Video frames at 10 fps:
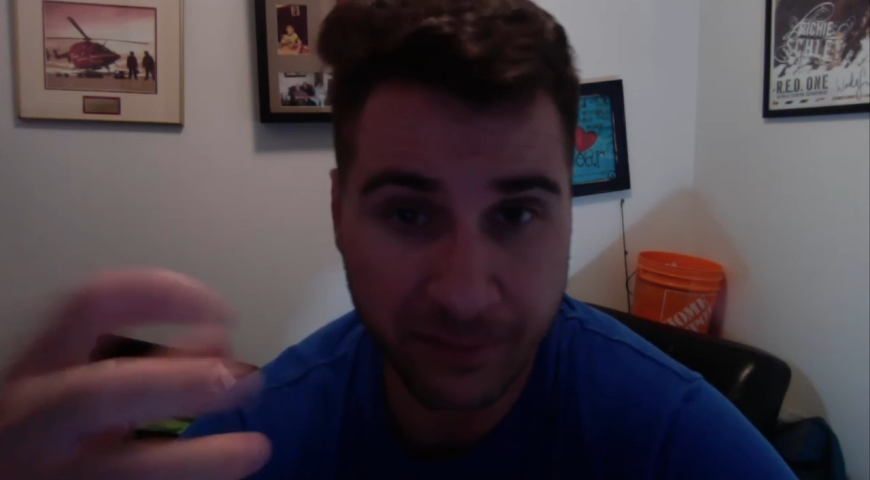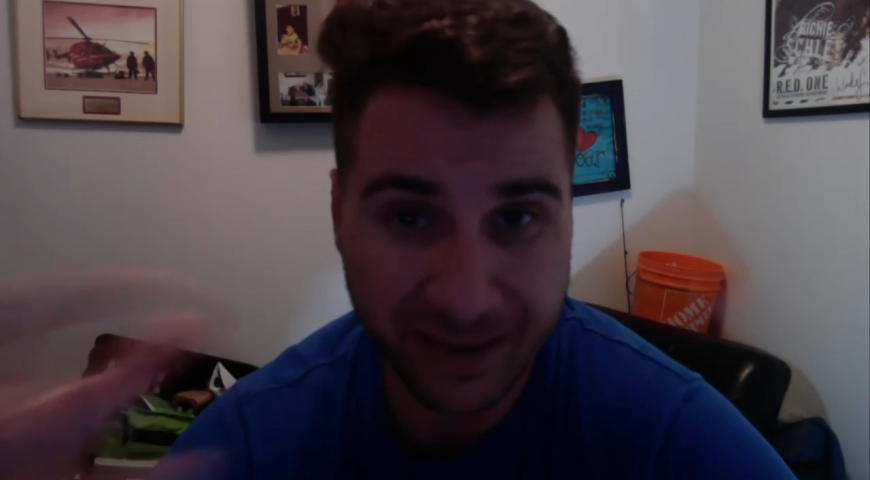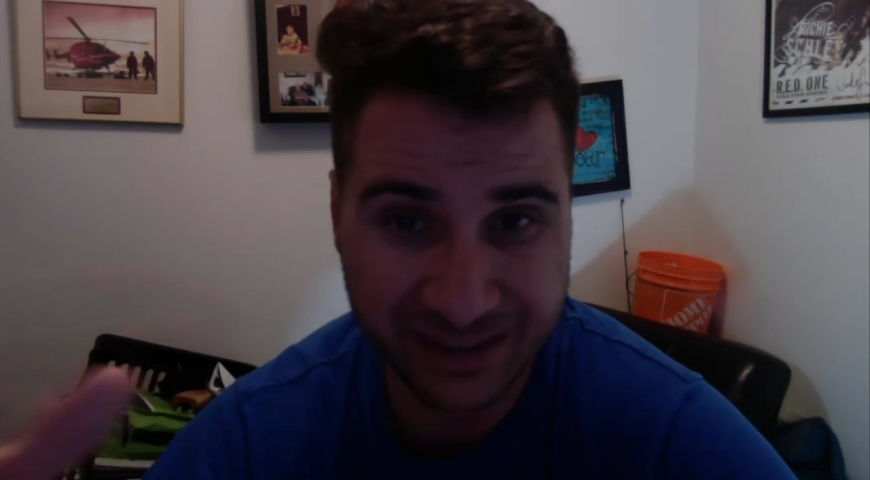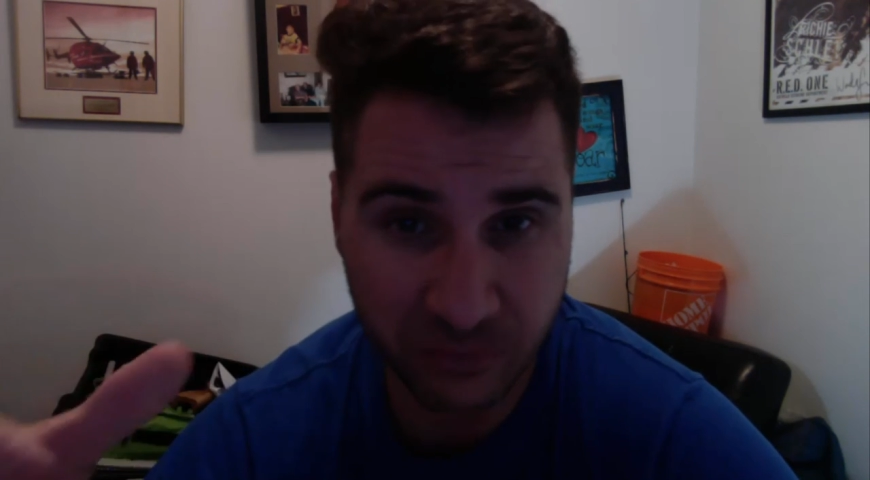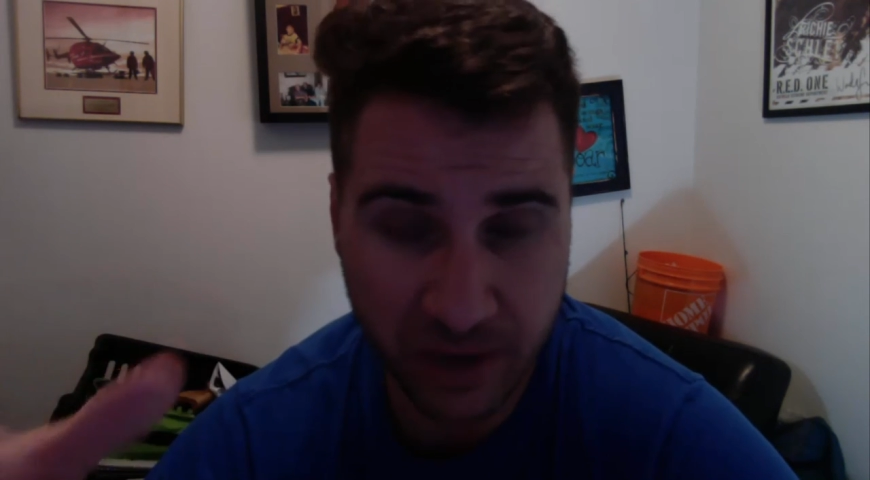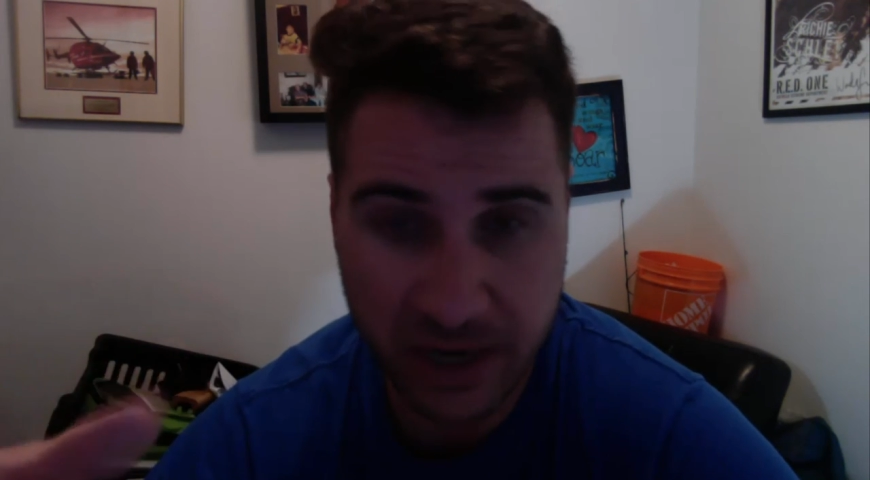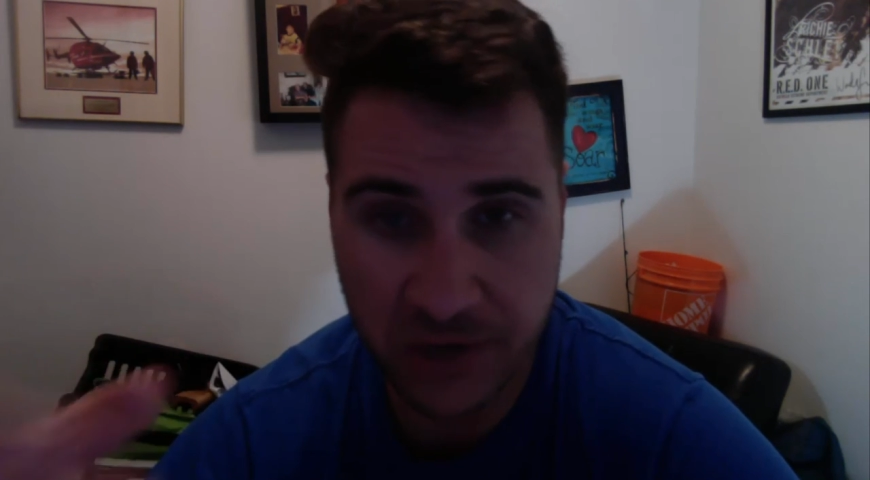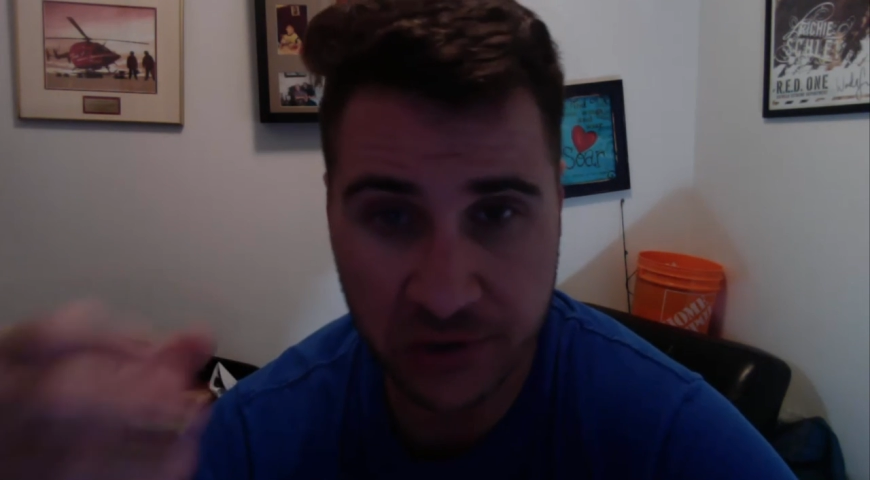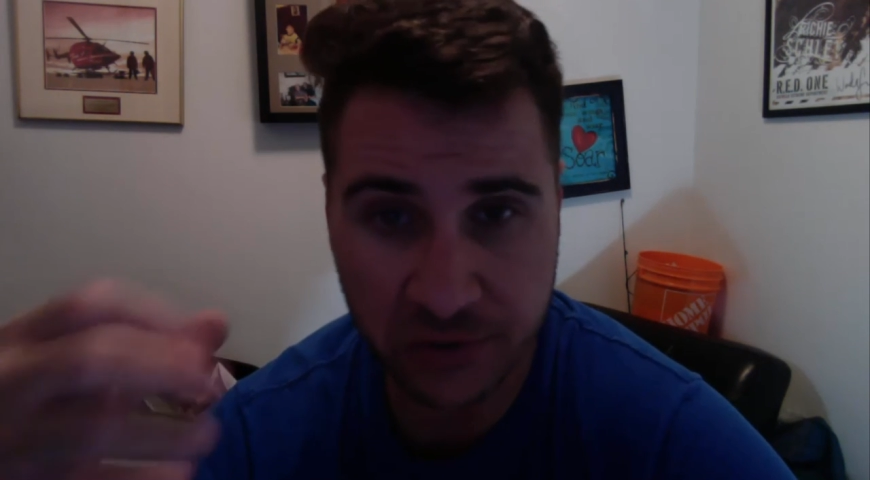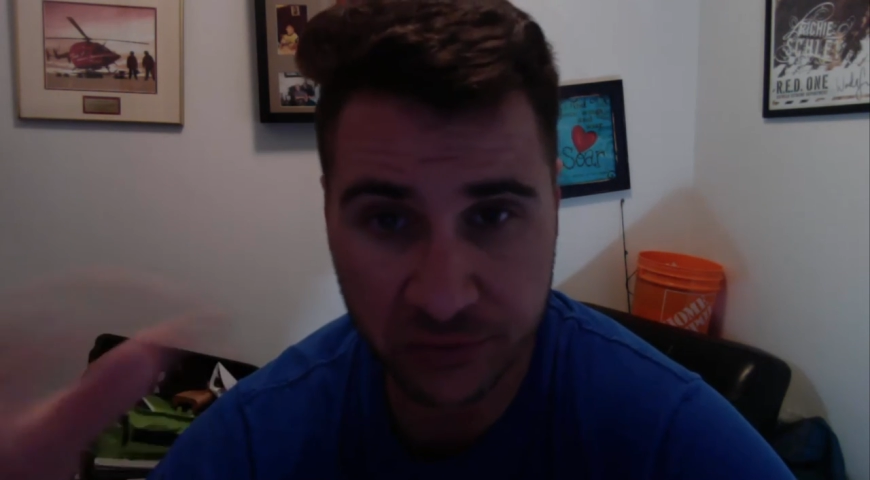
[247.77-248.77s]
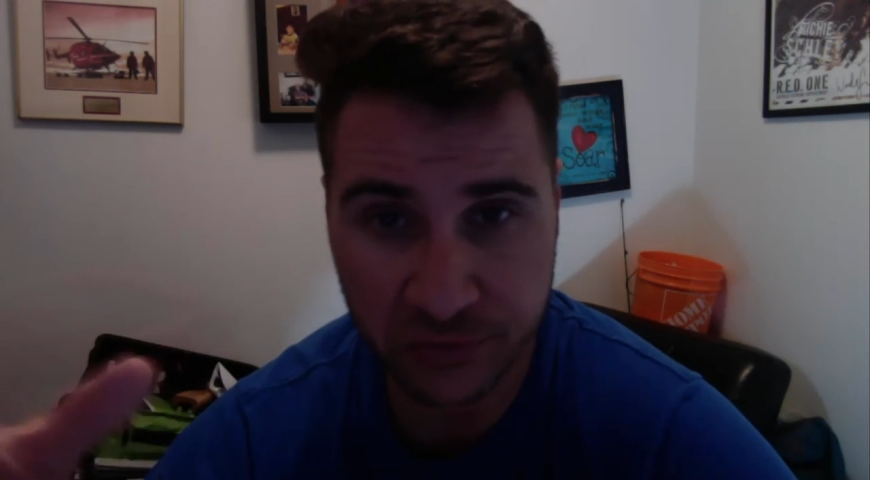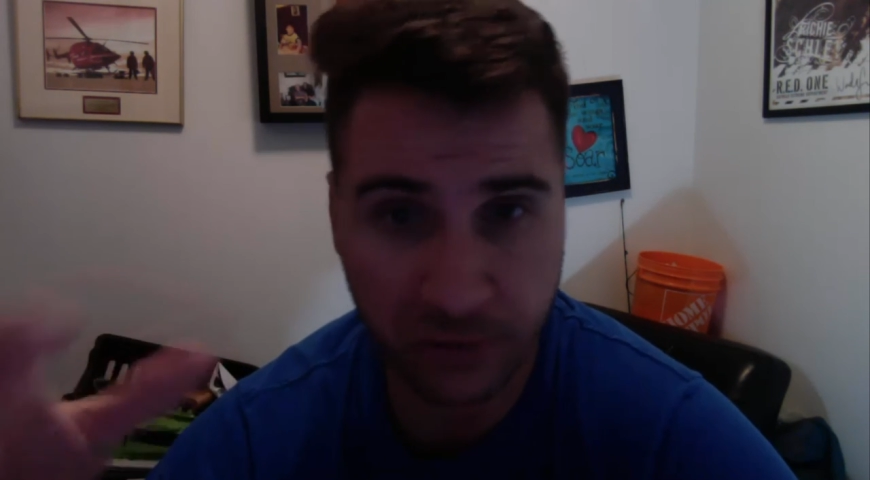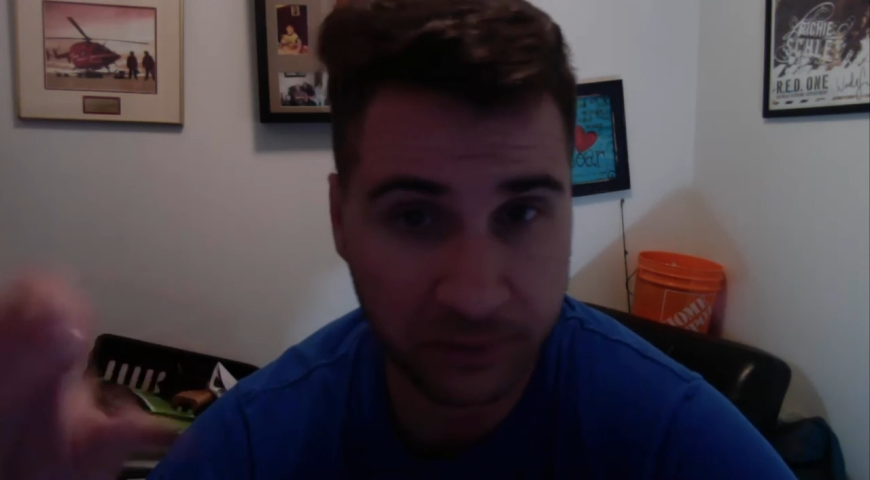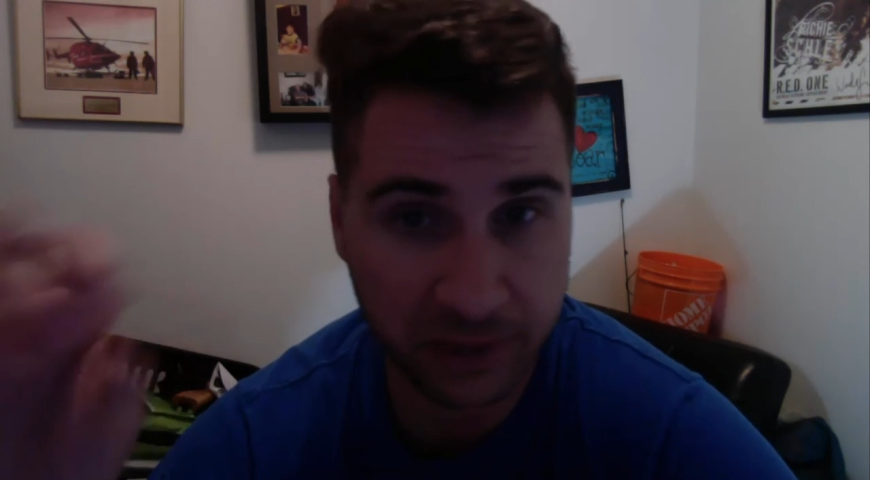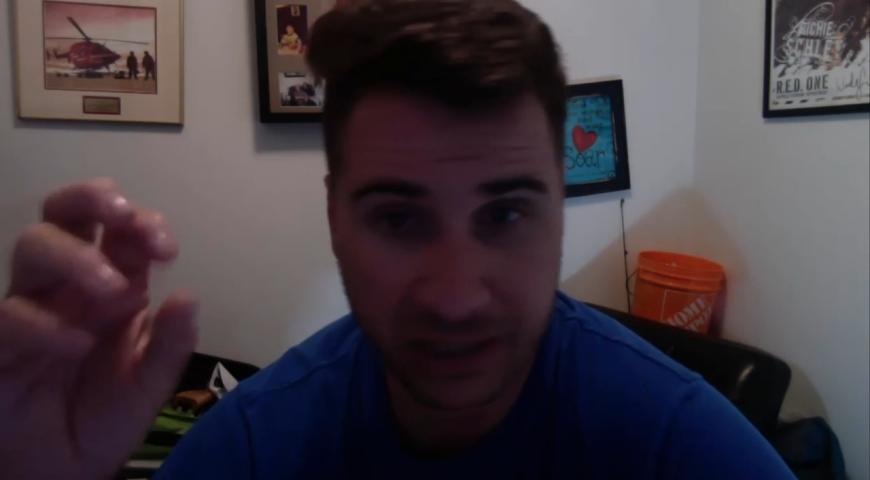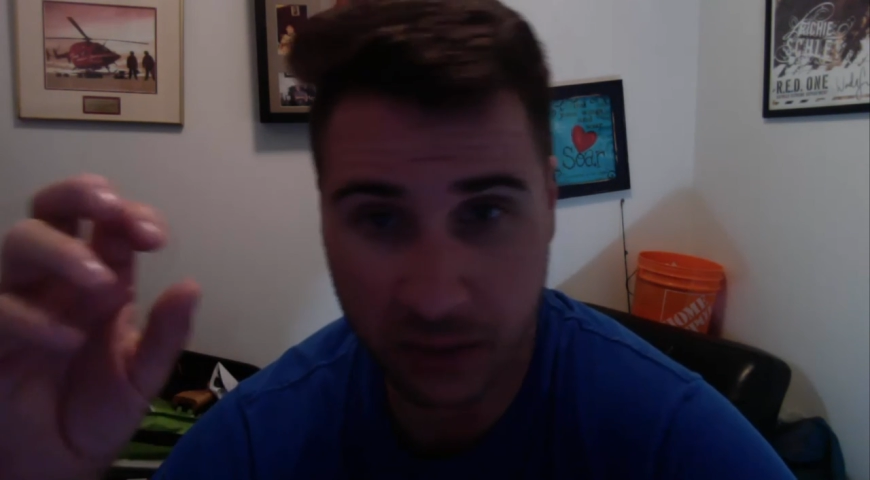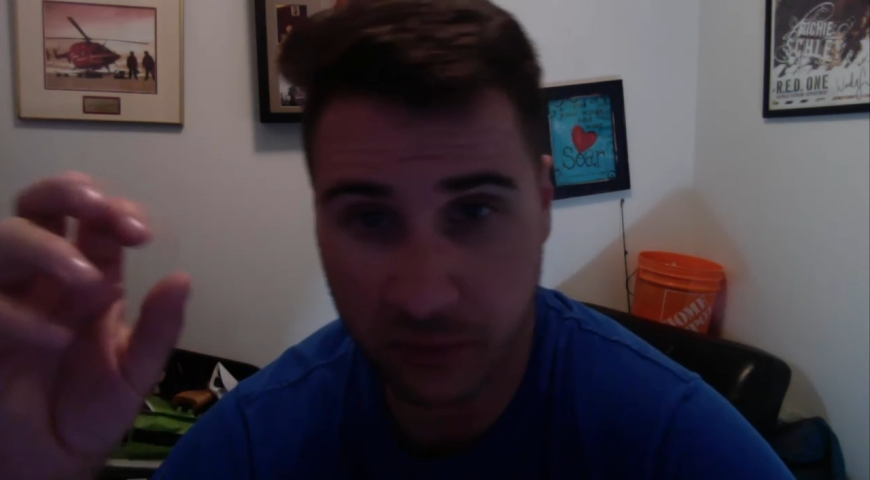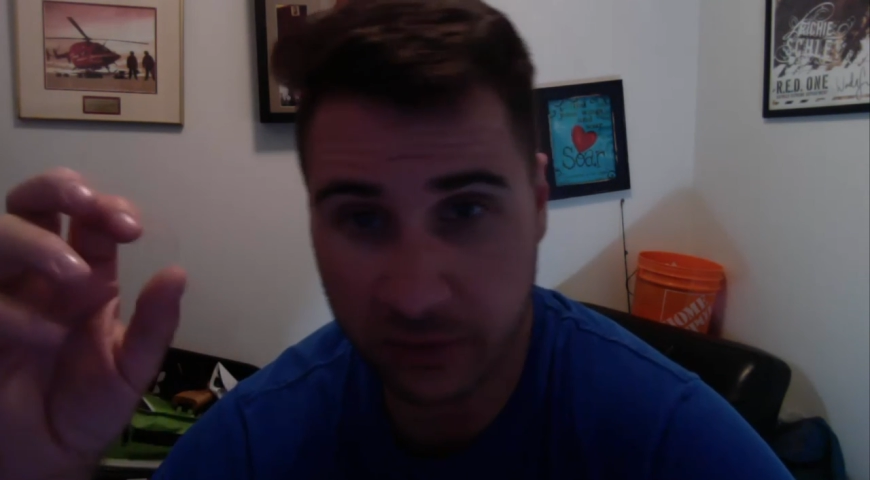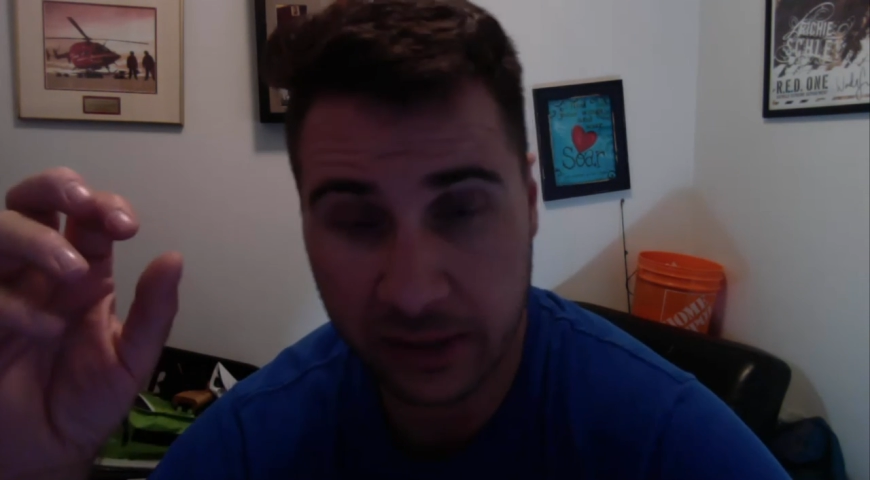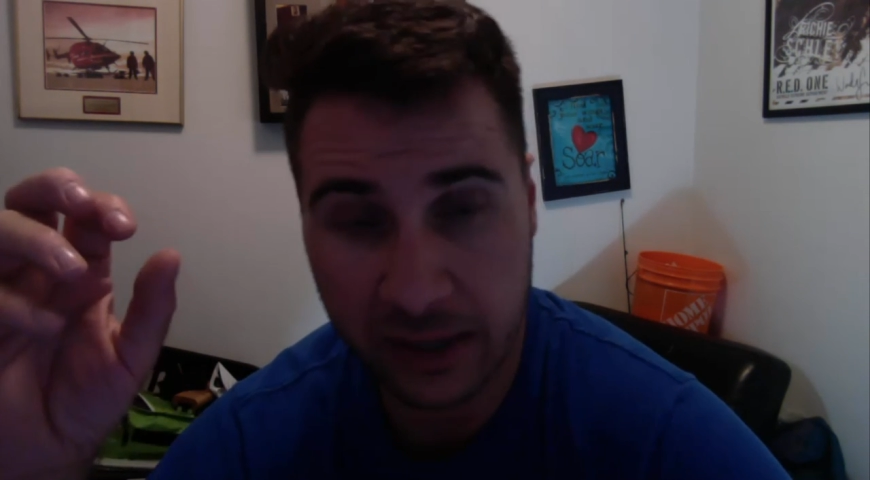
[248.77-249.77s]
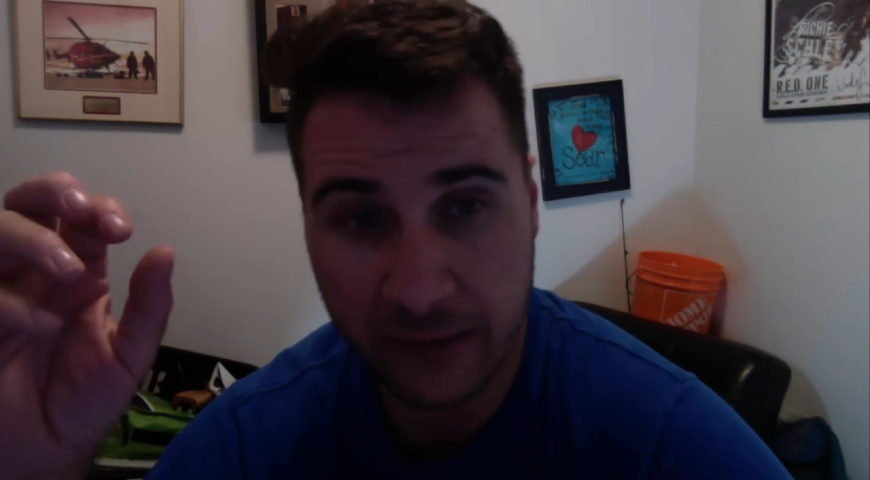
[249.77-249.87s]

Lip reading: maceration or something, it would